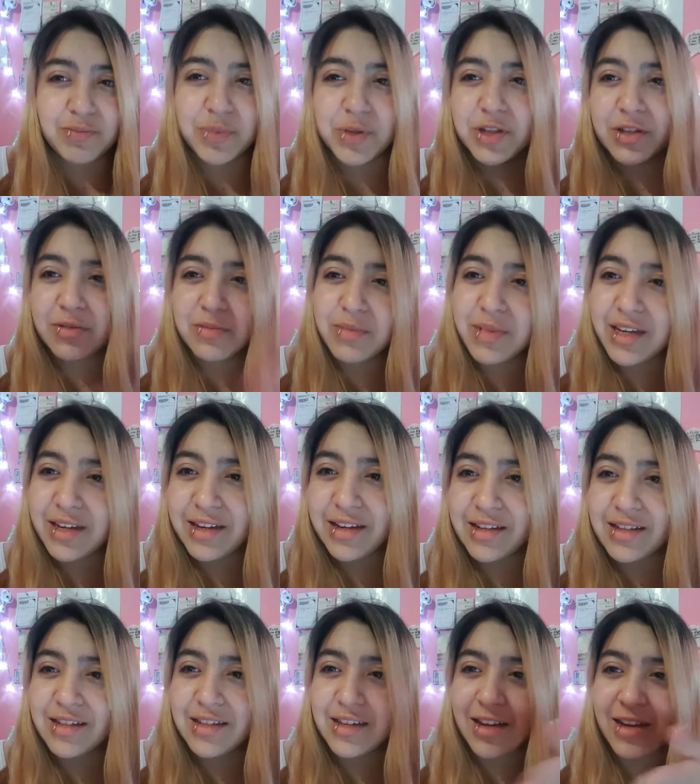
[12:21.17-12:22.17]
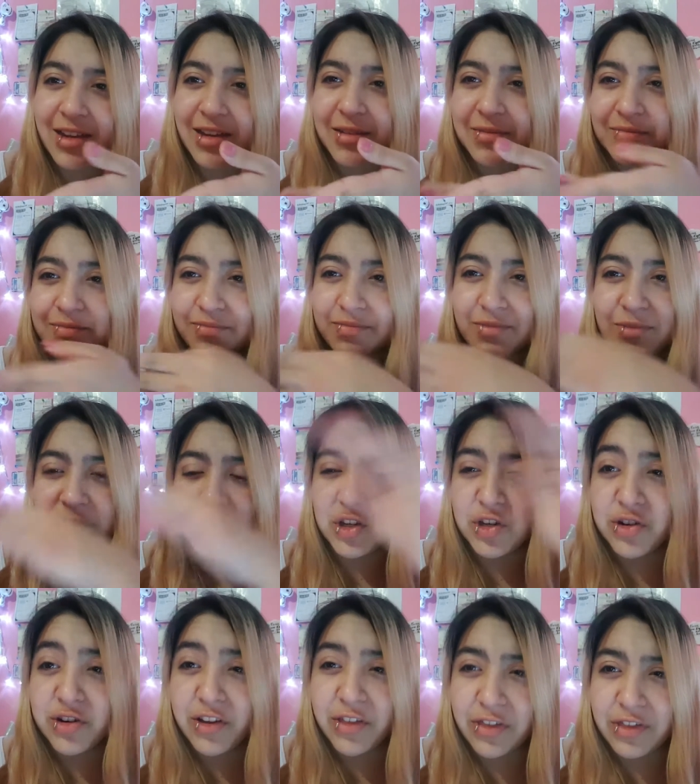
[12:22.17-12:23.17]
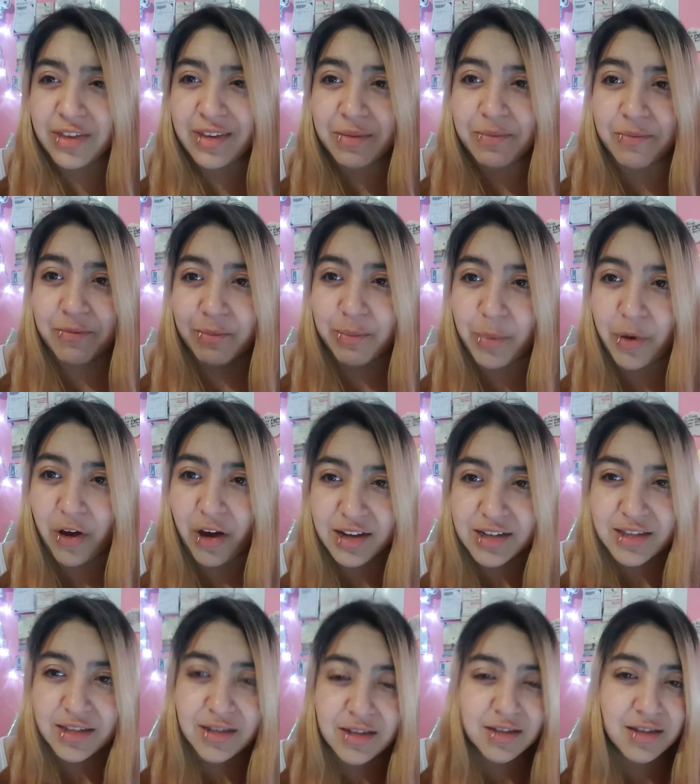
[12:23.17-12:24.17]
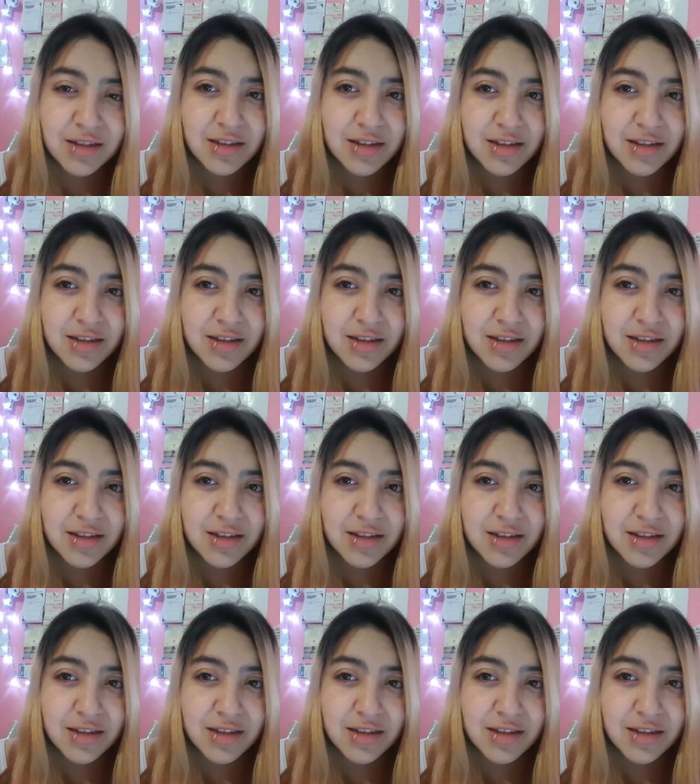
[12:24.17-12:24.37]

put me in the you're the box